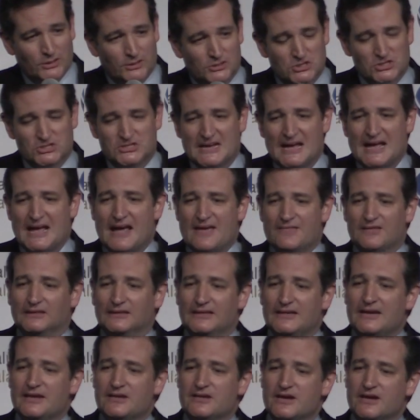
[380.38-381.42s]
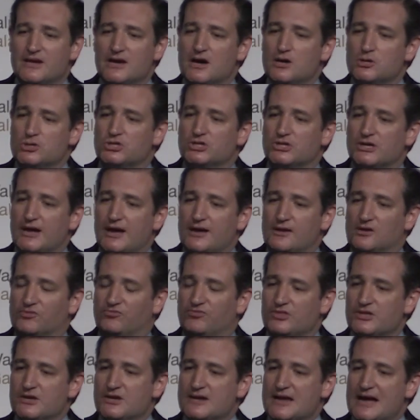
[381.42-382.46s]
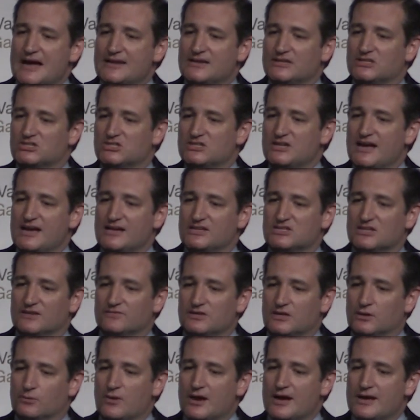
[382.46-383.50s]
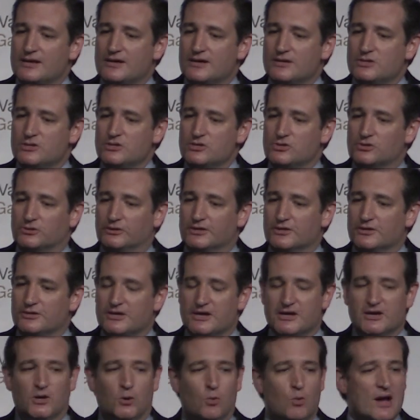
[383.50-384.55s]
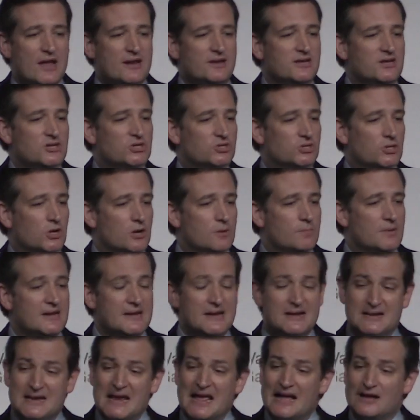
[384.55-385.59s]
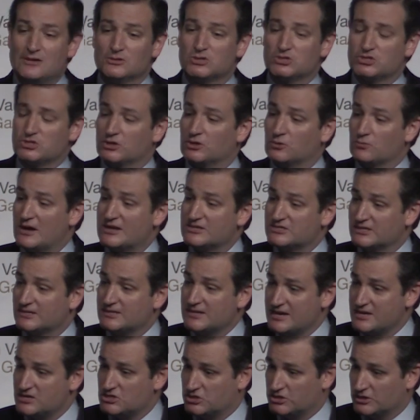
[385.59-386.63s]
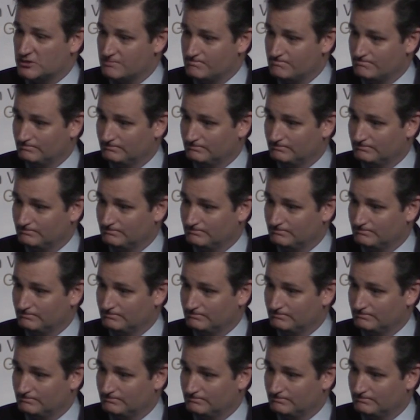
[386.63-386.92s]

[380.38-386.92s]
Today, the lead negotiator for the United States of the Iranian nuclear deal, Wendy Sherman, announced her resignation.